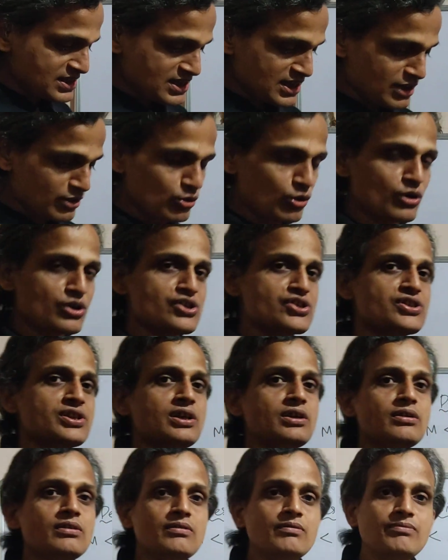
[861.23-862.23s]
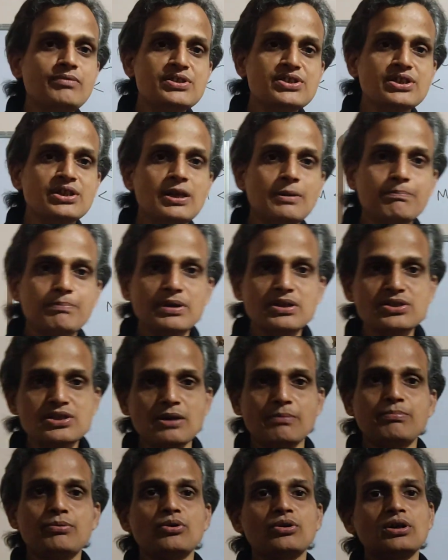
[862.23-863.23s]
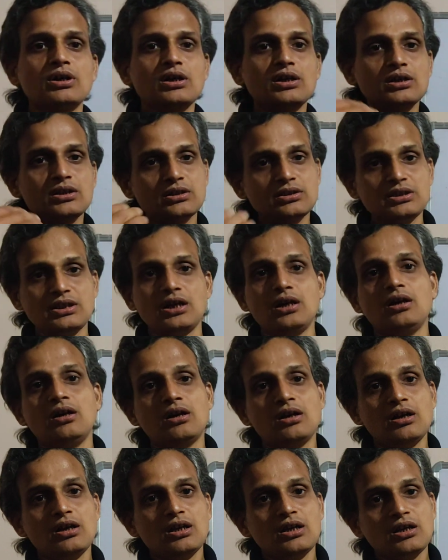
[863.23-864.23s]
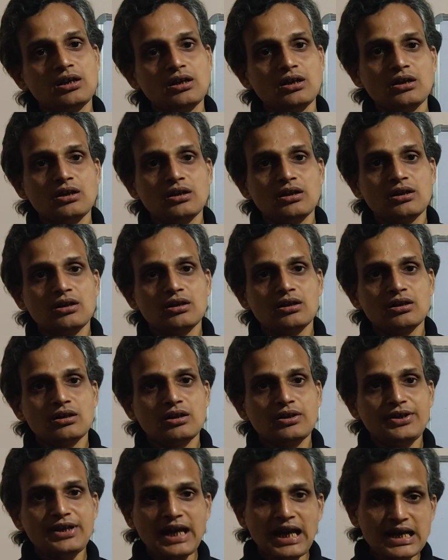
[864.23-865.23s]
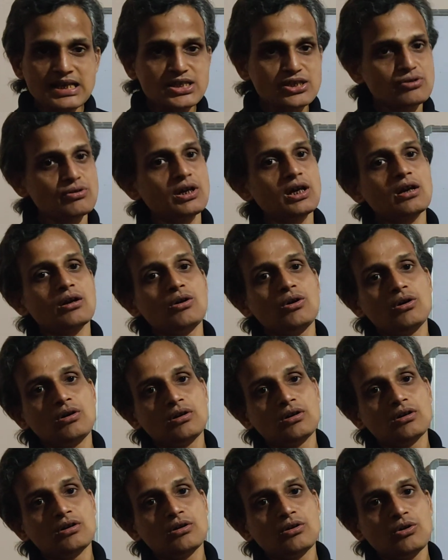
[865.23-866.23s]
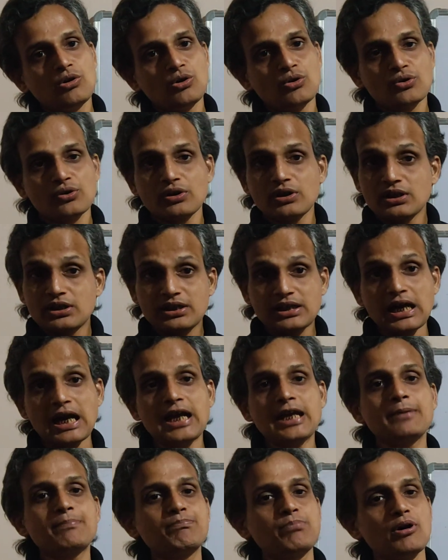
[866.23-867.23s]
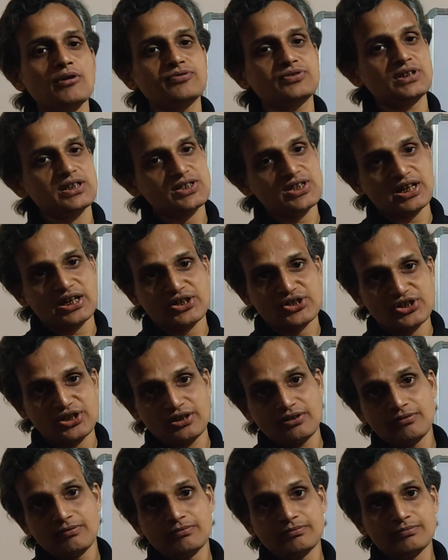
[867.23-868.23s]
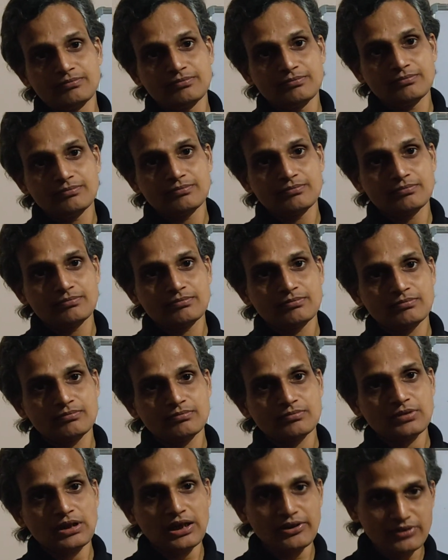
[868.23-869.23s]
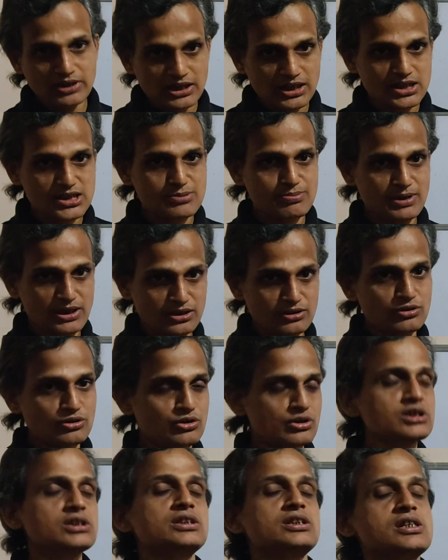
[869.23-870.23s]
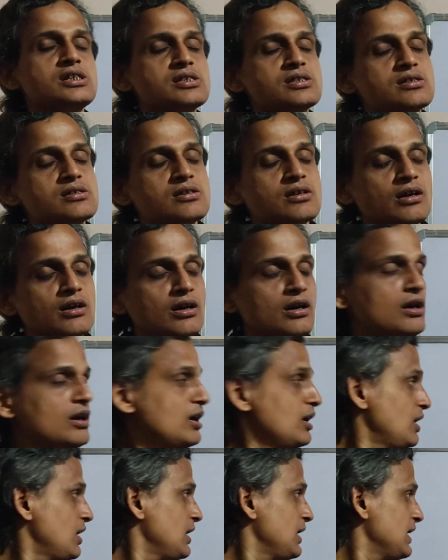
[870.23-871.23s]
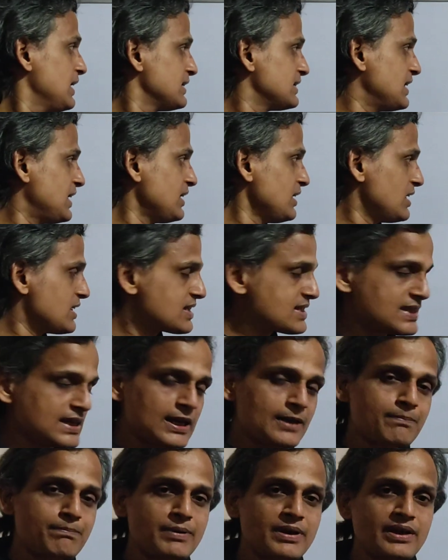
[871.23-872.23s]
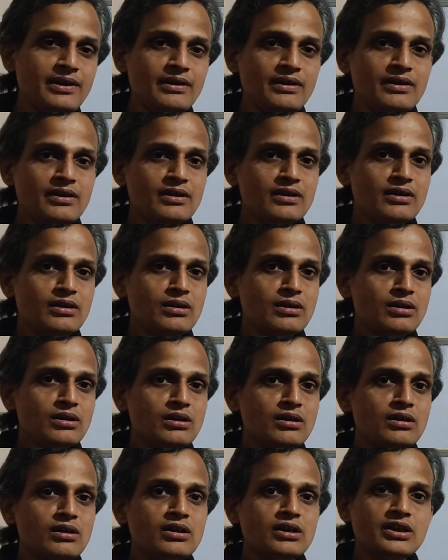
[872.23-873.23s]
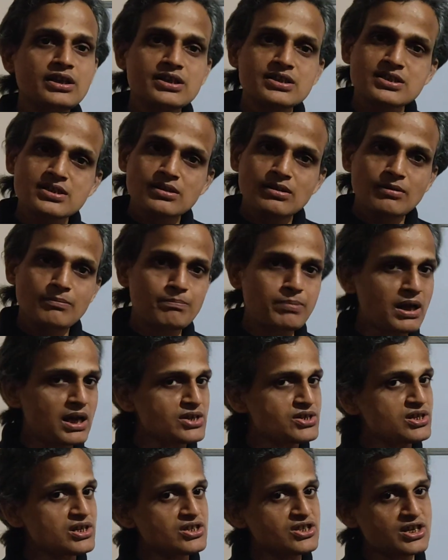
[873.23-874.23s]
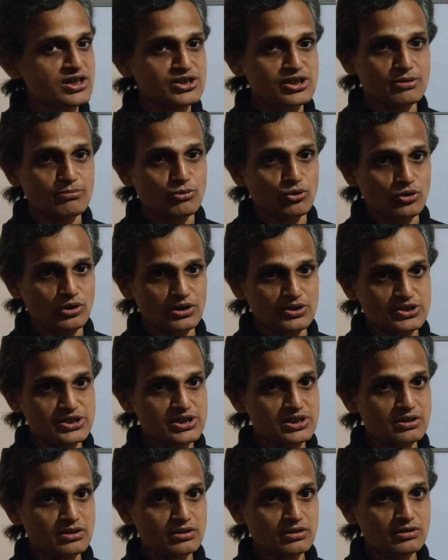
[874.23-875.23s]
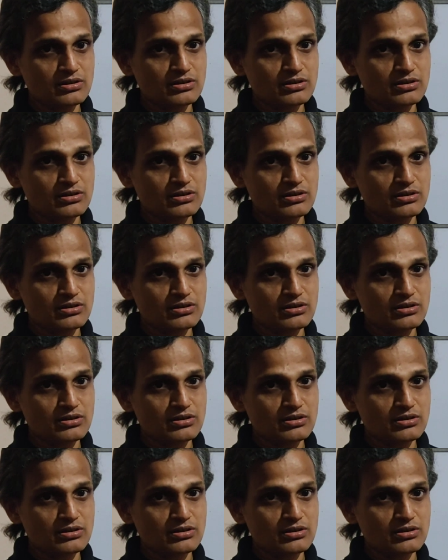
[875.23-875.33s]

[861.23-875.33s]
is a constant which depends upon the nature or type of the section. I will explain this. Then set P is plastic section modulus.